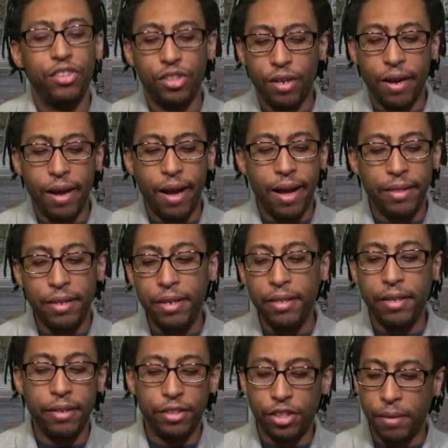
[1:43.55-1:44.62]
So I
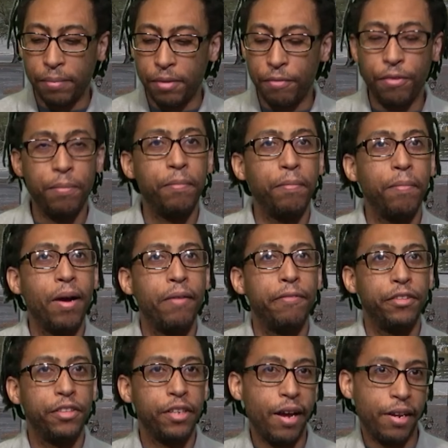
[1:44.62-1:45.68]
needed something for my
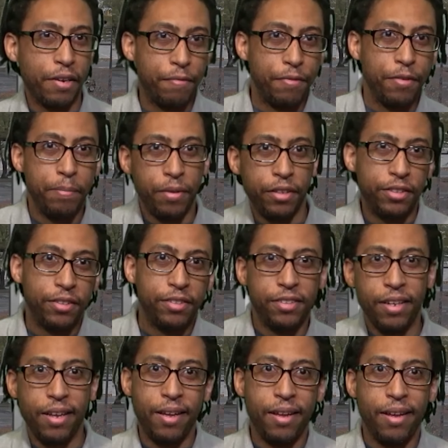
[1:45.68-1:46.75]
photography business
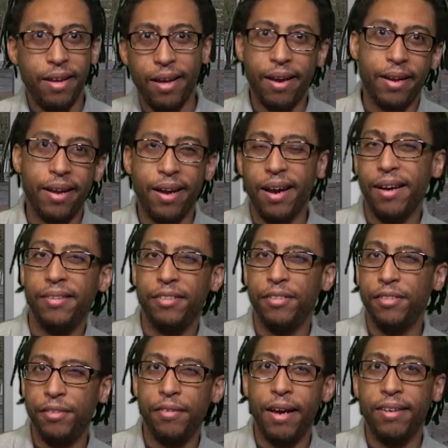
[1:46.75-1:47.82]
that I kind
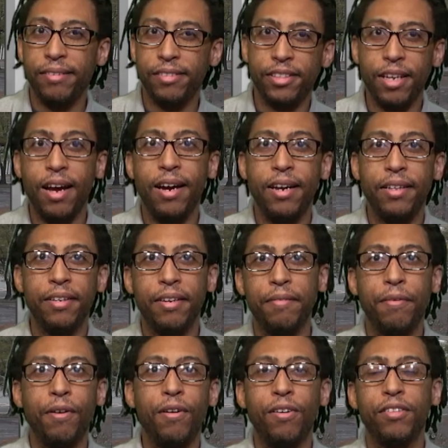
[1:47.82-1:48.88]
of do outside
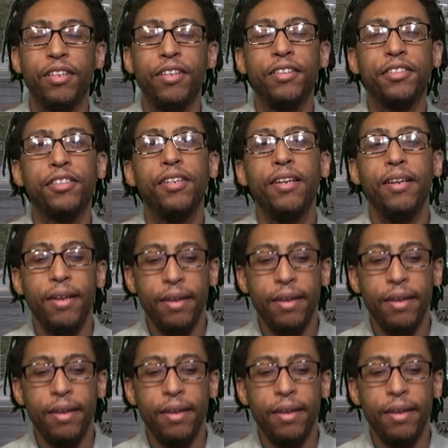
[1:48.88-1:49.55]
of all this,